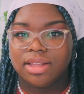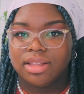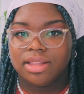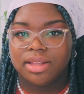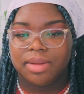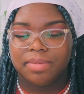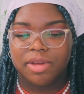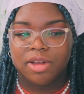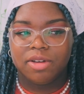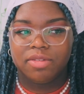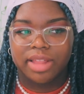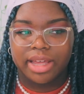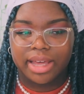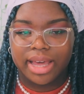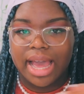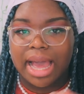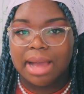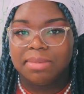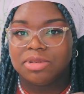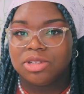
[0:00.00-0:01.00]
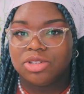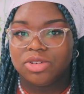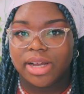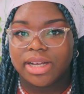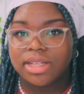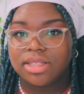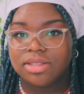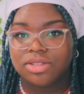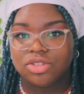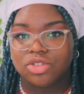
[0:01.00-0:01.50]
did a bit of like
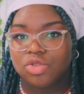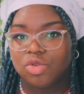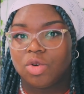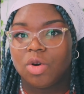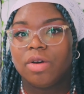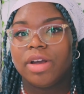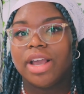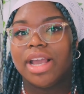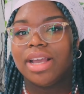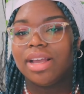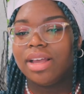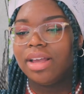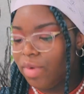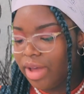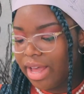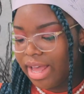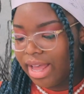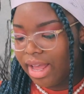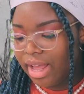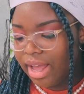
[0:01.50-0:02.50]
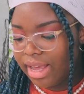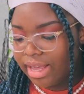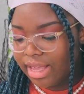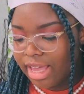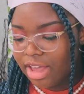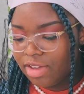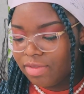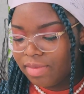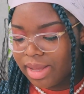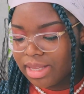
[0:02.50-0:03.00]
abstract drawing where I
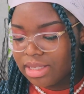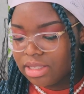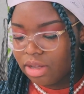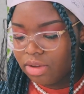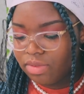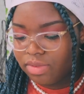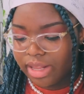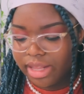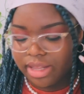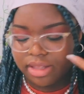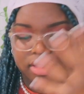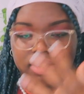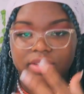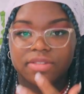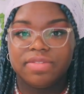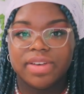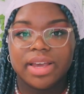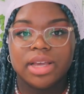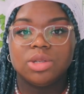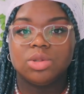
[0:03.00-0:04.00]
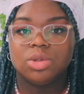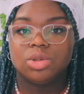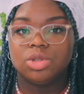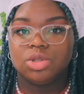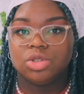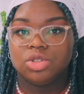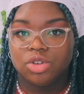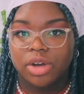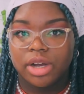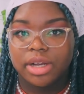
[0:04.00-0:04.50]
gave myself like the facial
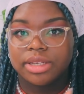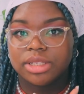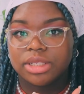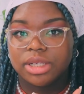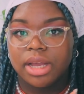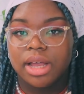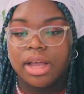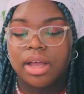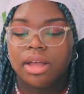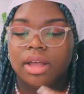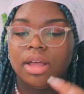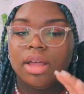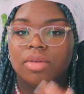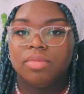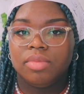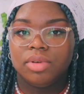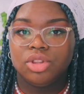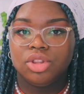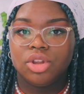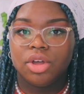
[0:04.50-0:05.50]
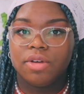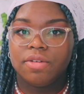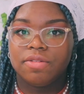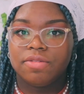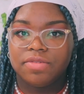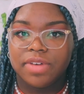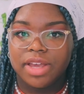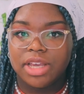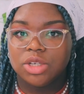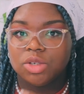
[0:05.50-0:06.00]
structure but no
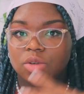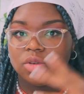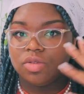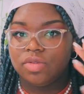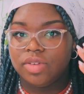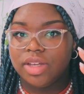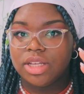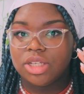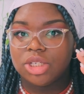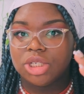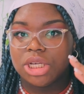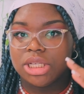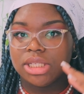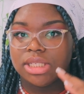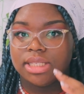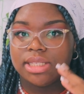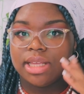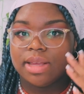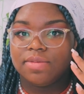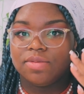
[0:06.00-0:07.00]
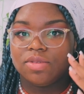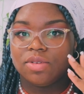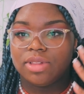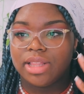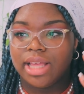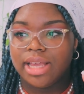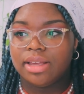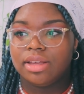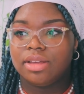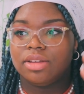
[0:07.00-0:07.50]
facial features except for
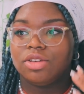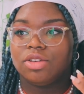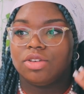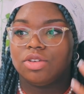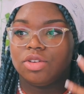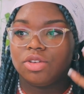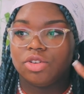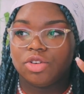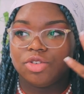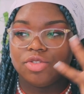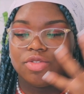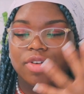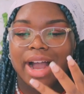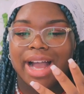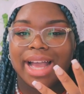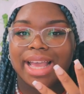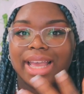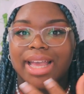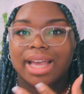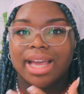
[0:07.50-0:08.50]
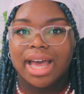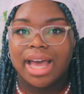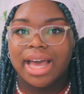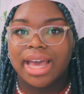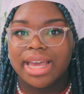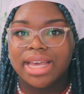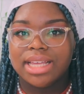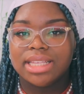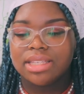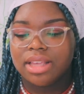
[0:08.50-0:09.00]
like crying
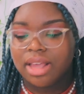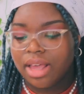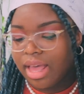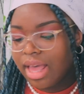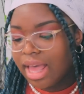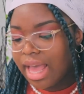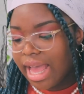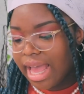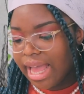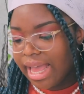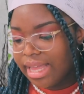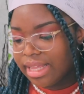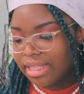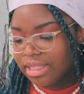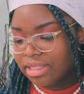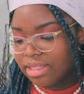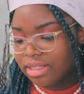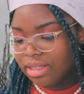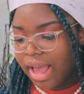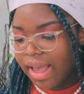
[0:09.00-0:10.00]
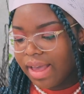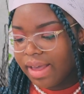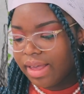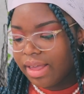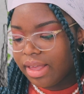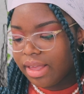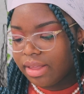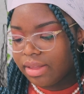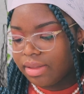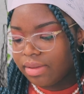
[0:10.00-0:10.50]
eyes and
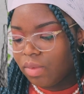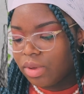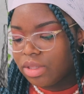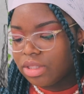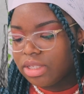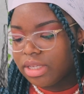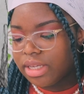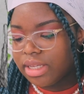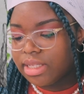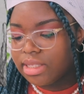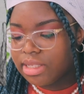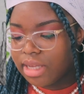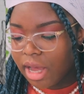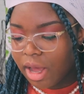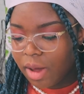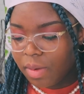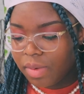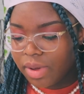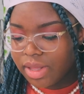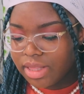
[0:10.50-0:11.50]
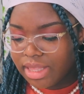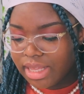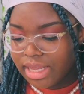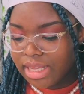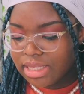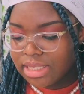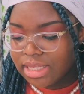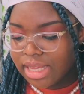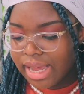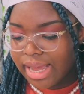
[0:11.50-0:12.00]
I want to interpret
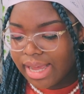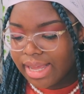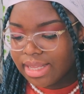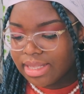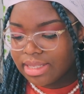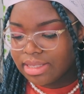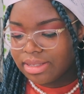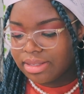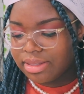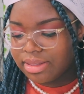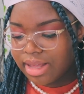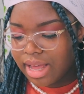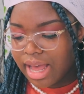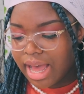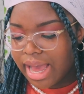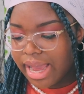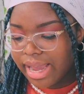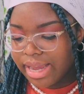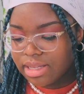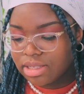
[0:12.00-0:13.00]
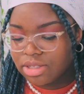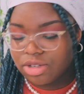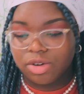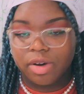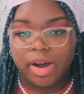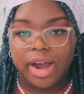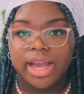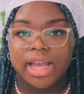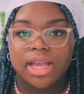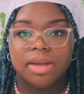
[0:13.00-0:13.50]
this as the eyes
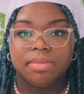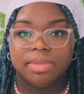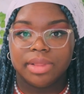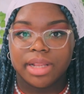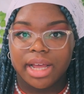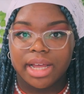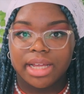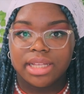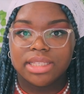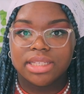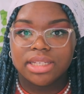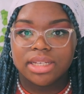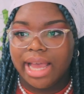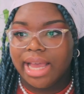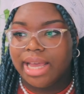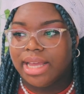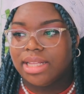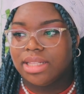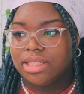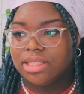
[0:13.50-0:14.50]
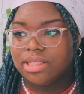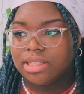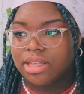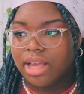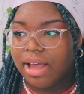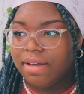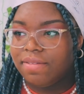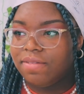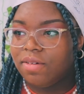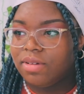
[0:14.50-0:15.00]
crying blood and
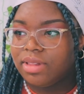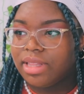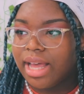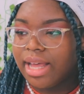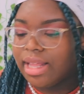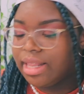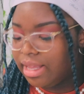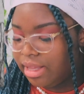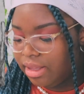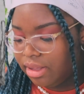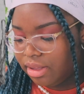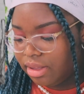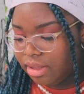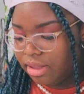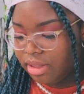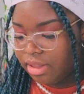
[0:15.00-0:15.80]
I thought that like